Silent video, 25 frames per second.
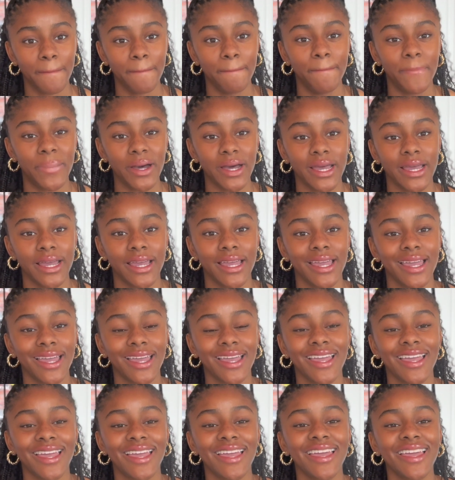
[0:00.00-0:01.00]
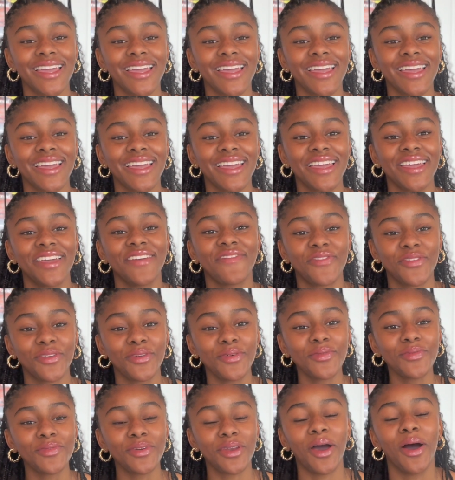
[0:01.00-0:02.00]
but if
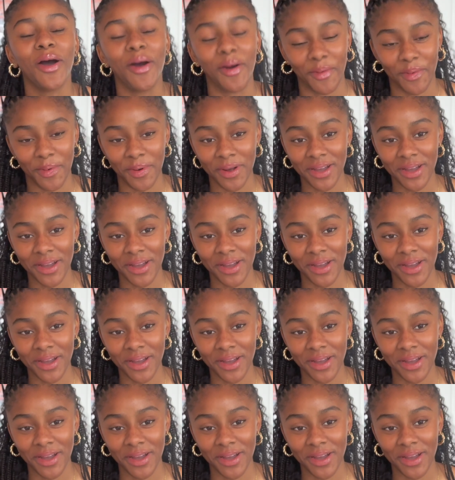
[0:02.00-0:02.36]
you know,